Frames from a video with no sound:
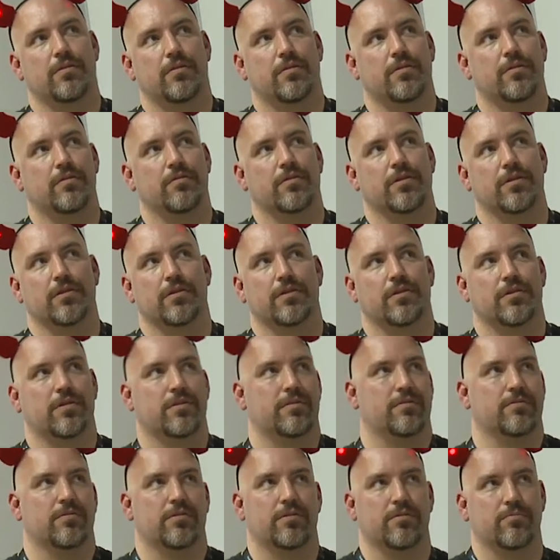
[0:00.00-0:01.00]
You
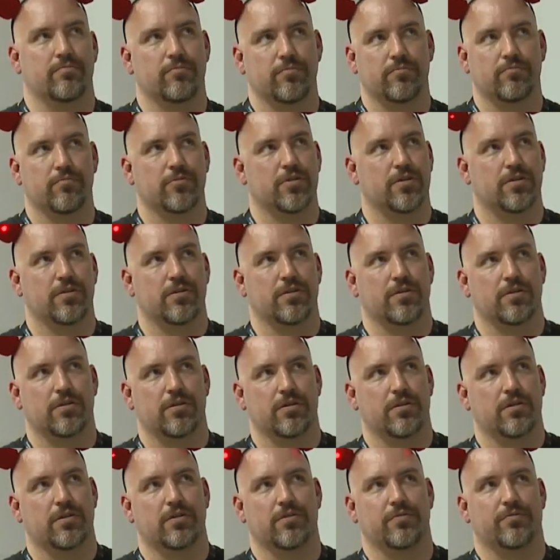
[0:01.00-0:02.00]
can
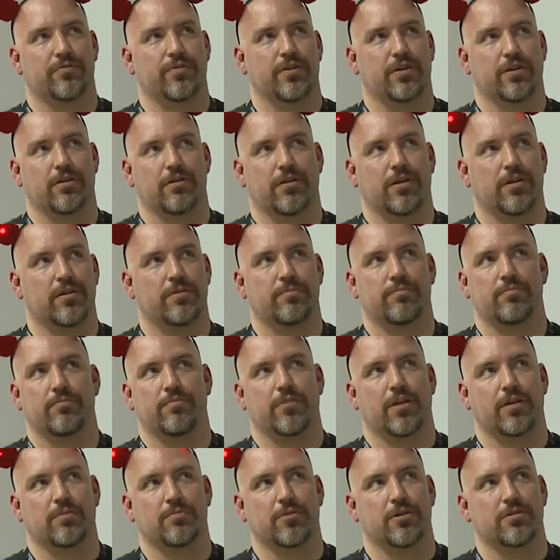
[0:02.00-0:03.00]
configure it
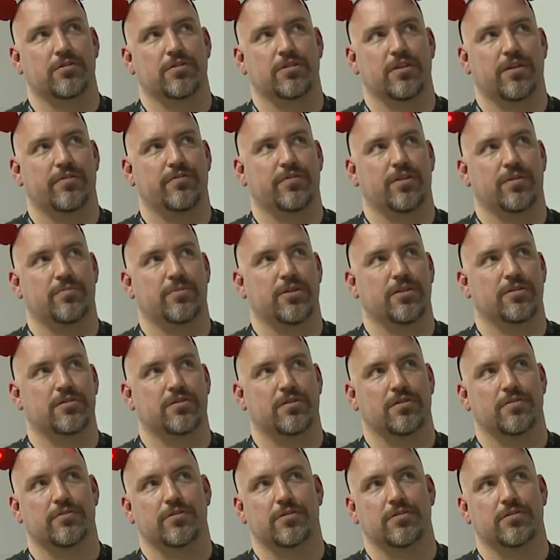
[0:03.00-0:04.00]
like most FTP
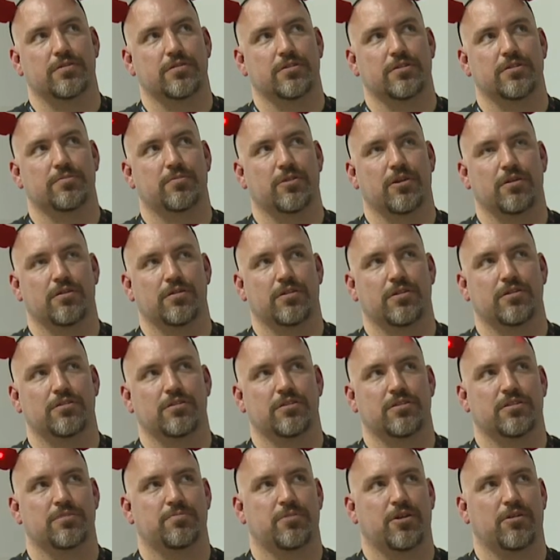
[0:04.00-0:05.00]
servers. It
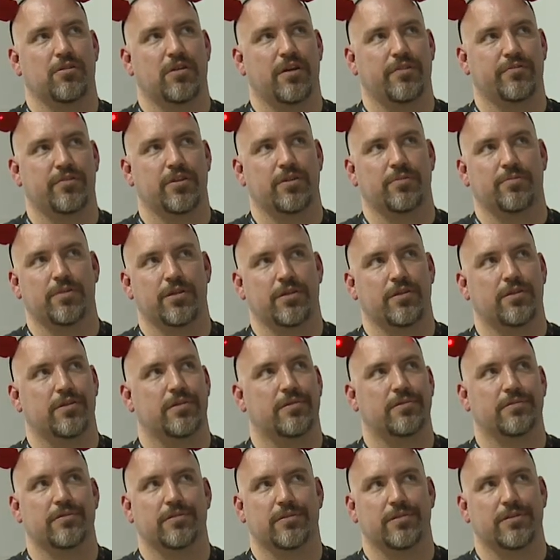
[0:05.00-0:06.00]
uses Pro FTP,
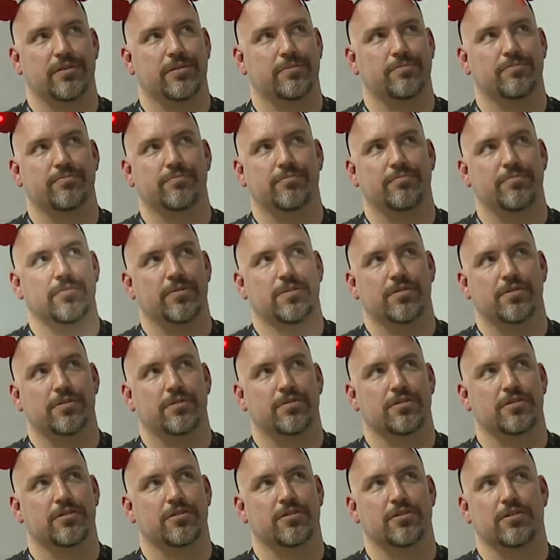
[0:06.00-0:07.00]

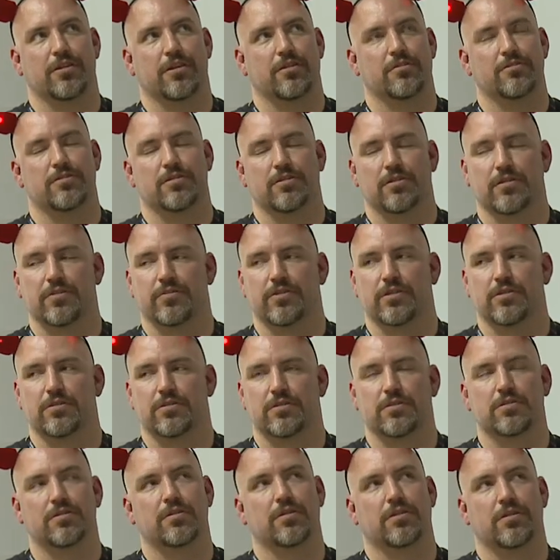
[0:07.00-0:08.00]
just another
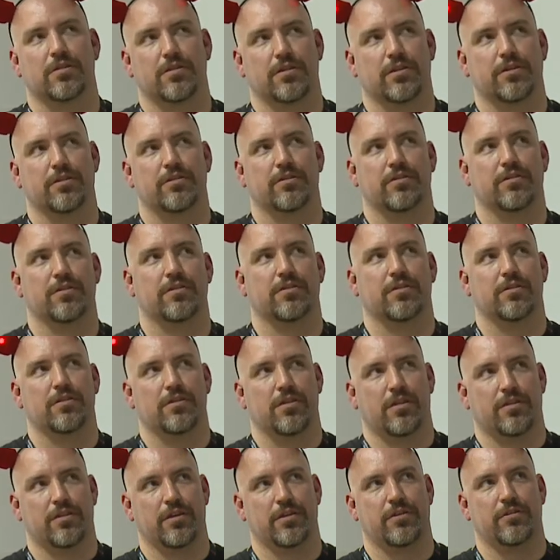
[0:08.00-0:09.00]
service. I
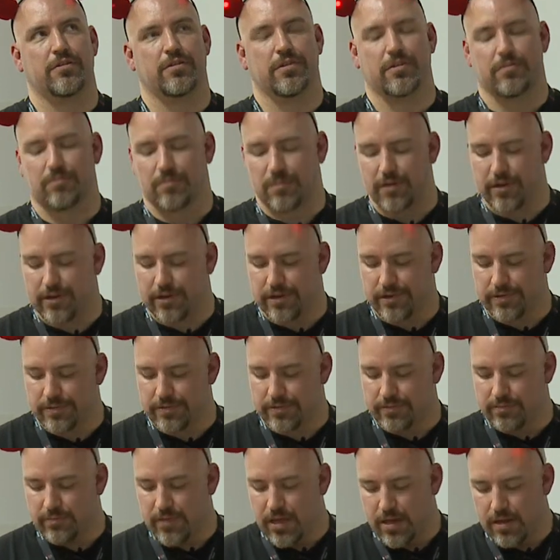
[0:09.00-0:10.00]
think you can run it
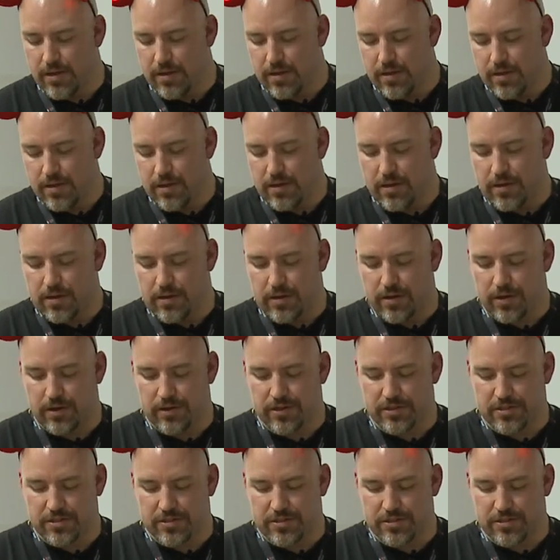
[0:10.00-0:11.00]
in a